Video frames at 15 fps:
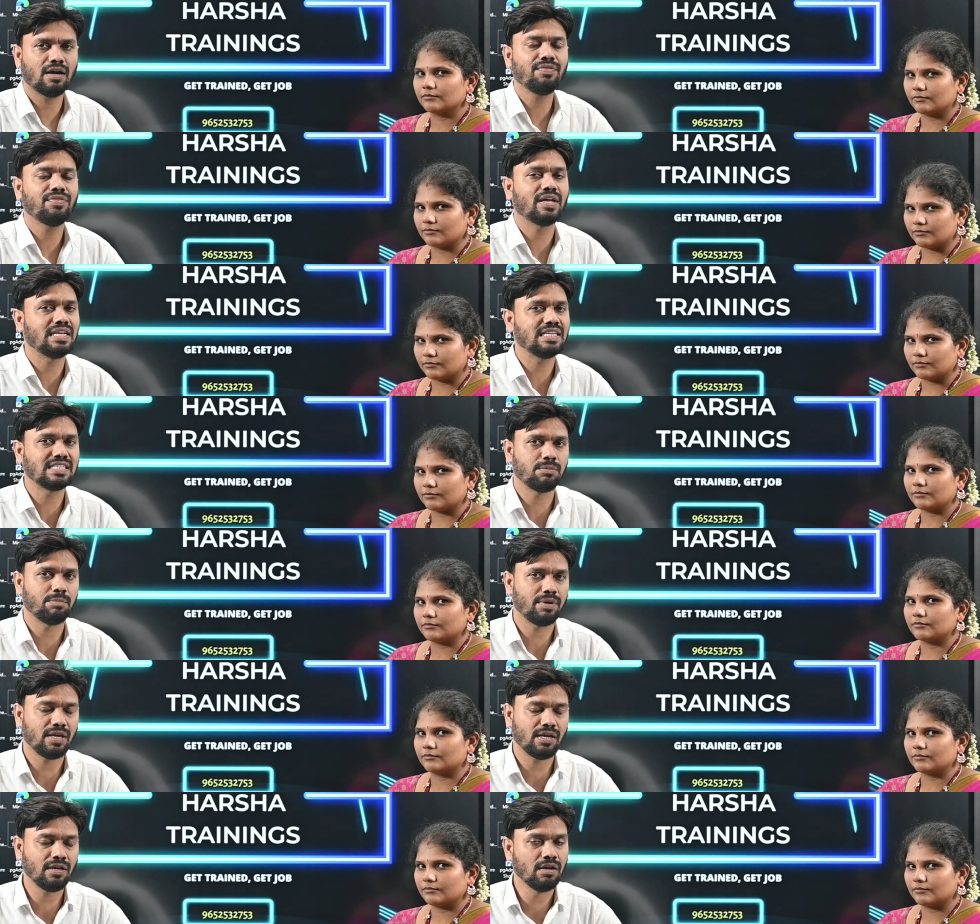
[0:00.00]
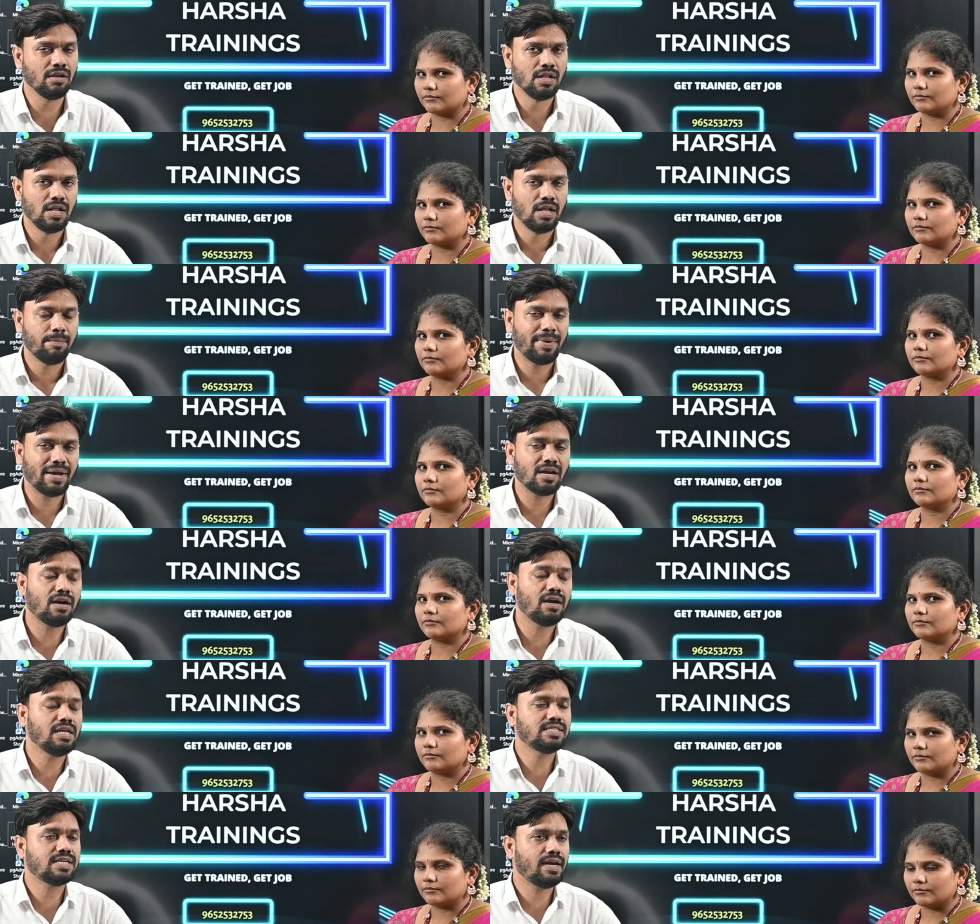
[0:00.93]
Speaker 1: The reason being Pega
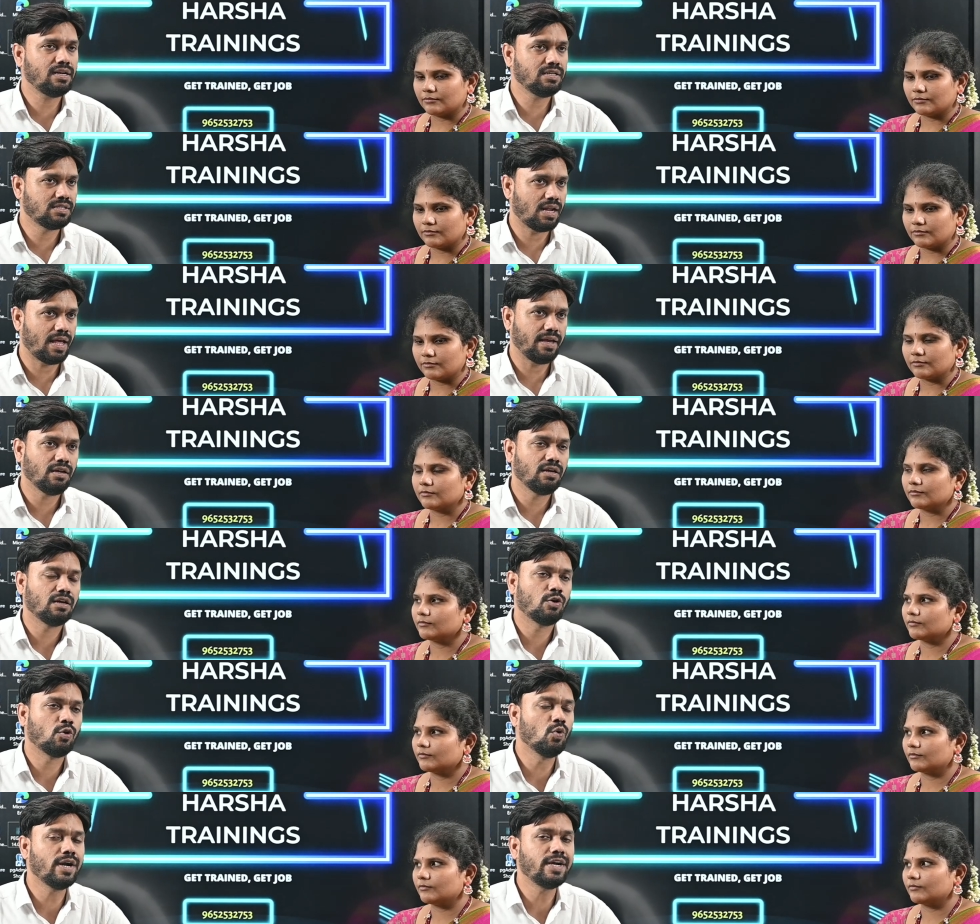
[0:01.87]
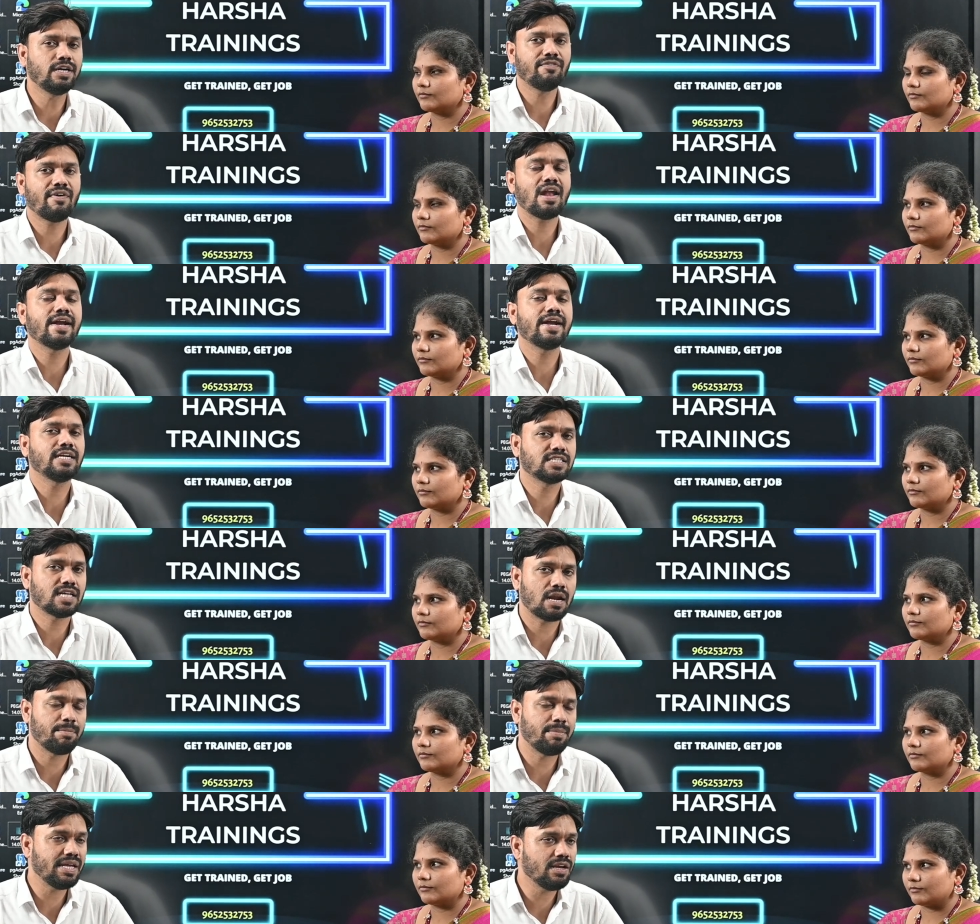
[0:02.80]
design is like rule edit validates are
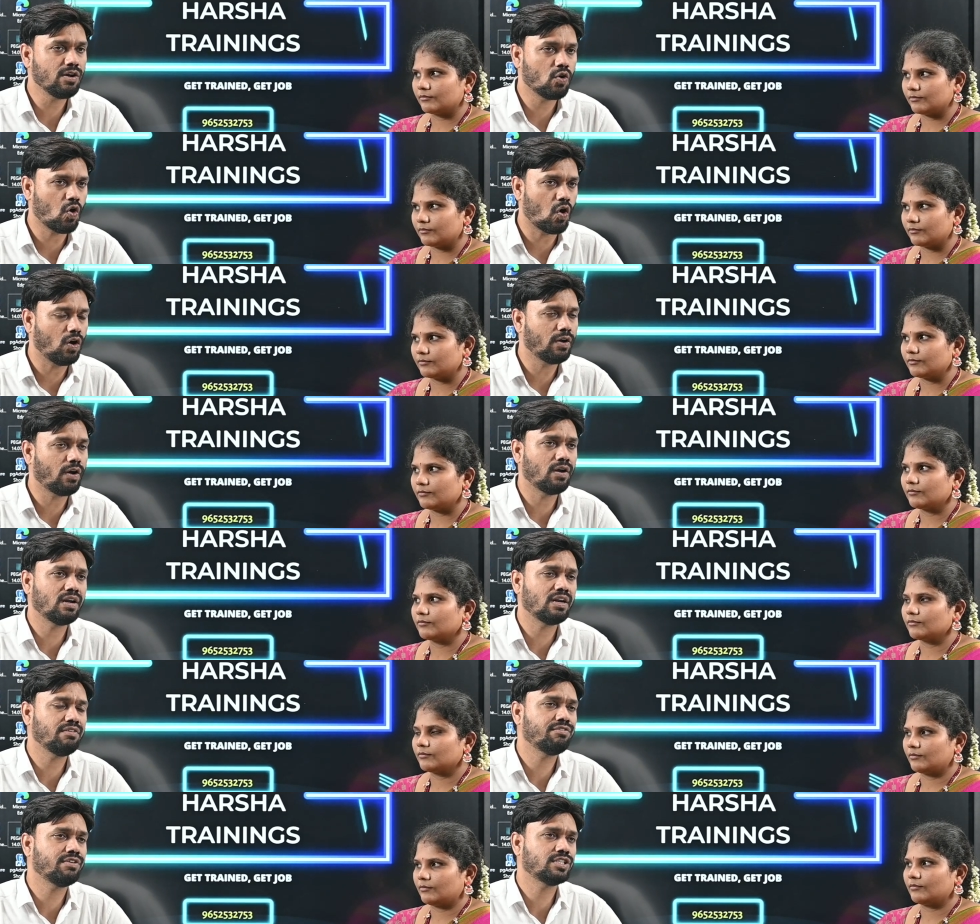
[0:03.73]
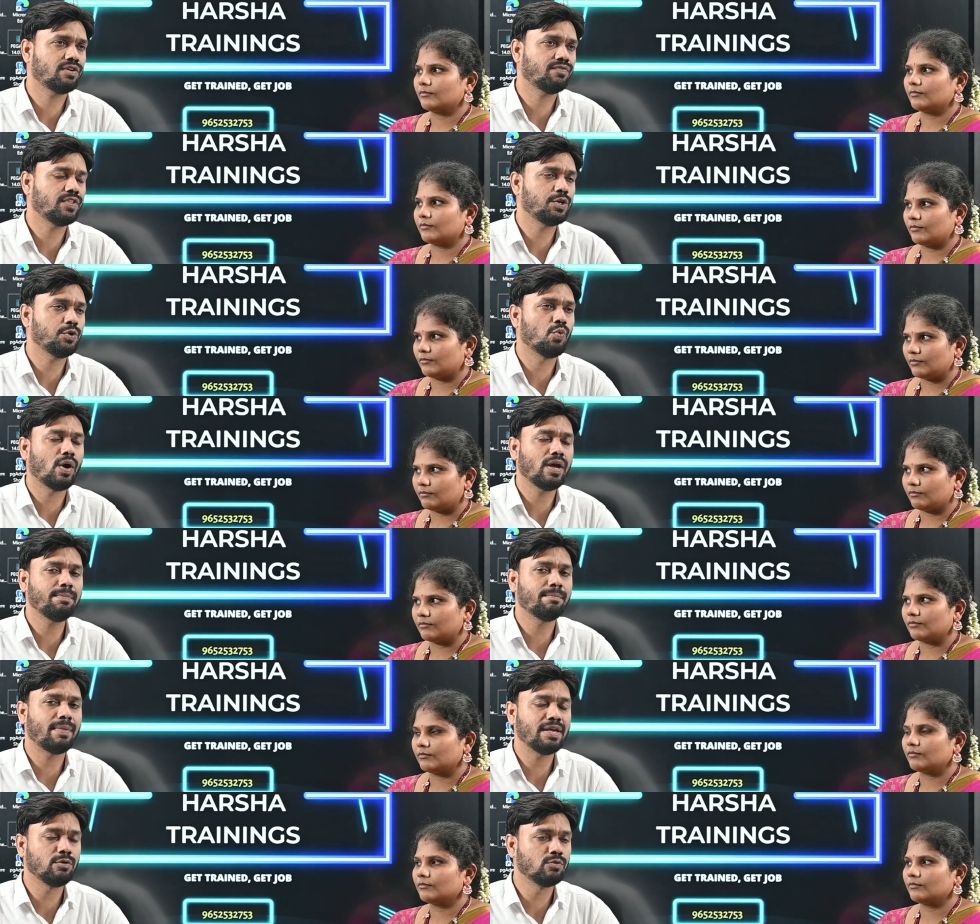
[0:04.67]
being called on refresh of the UI by
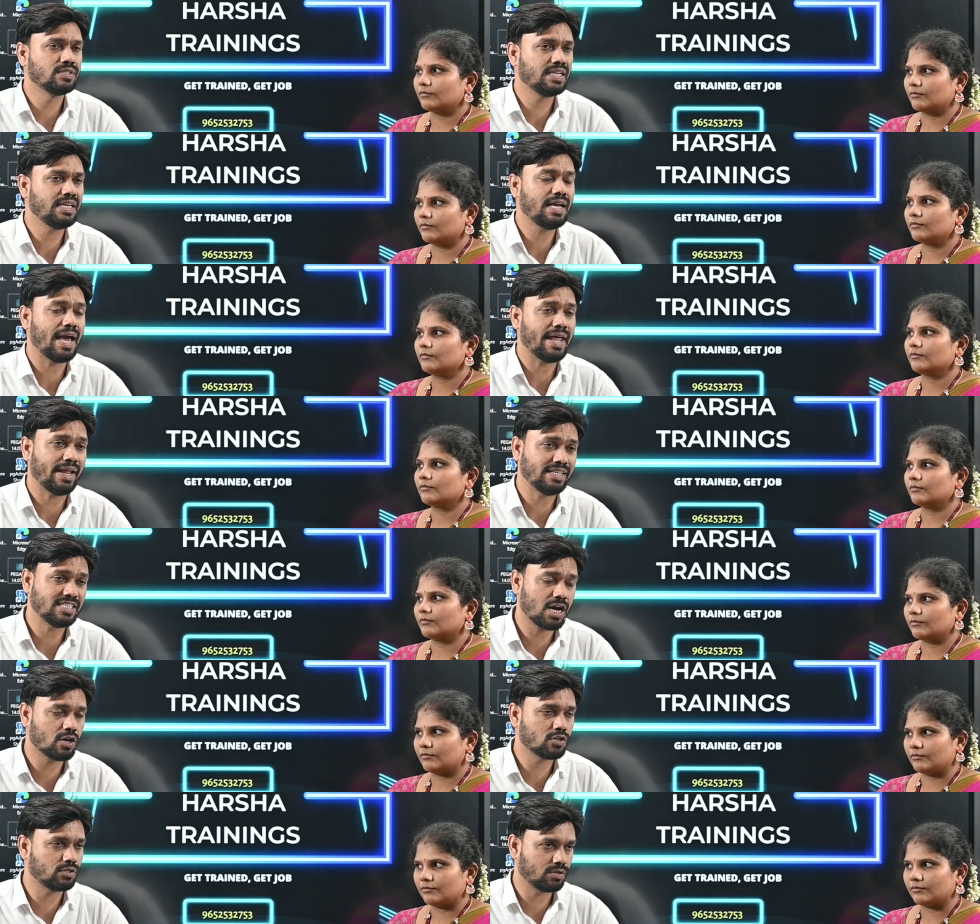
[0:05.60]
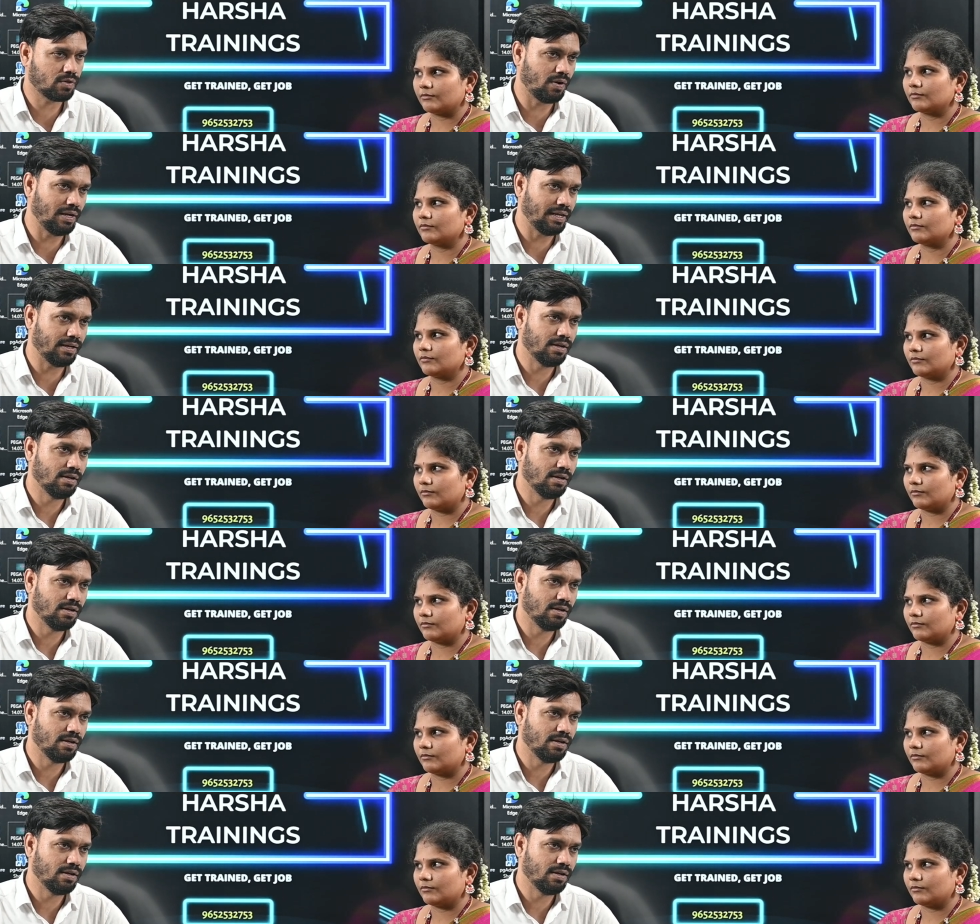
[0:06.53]
using an Ajax calling.